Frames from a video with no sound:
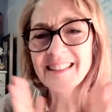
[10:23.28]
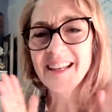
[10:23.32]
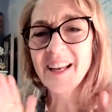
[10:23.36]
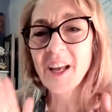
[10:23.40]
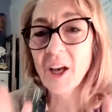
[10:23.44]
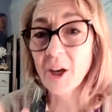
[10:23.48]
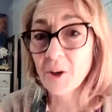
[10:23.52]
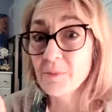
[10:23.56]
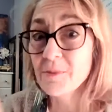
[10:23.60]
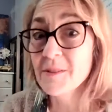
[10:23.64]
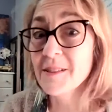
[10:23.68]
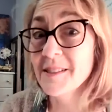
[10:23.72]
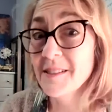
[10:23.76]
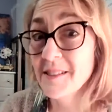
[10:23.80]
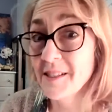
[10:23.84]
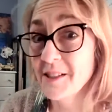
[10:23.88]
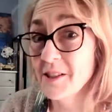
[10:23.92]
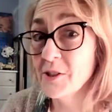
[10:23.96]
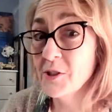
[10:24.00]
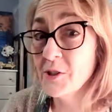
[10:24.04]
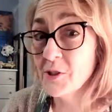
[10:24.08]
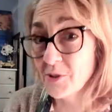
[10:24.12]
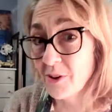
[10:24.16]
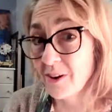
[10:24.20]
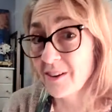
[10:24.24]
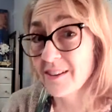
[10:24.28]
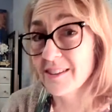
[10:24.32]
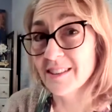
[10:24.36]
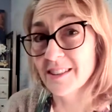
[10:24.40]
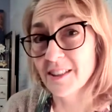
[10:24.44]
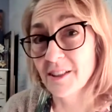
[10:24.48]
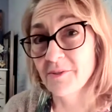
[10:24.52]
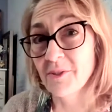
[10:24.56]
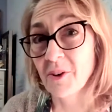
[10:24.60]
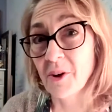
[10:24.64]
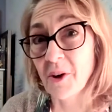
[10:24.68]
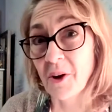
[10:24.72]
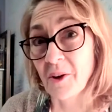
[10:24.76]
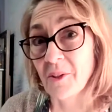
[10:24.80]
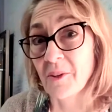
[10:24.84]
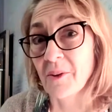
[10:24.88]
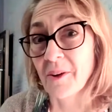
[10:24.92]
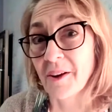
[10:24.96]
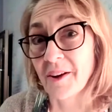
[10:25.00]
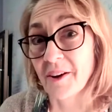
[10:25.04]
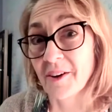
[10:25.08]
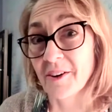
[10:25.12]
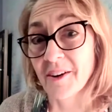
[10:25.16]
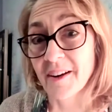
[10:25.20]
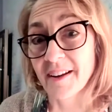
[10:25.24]
helps us in the struggle of our other
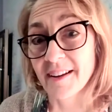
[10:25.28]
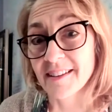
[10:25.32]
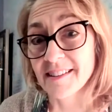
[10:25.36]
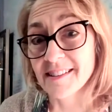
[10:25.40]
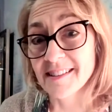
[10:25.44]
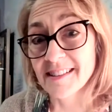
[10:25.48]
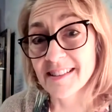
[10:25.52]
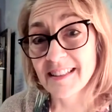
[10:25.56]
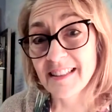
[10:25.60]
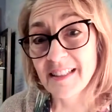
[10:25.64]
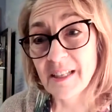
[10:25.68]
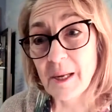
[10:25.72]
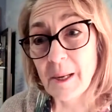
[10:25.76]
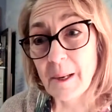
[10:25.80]
areas.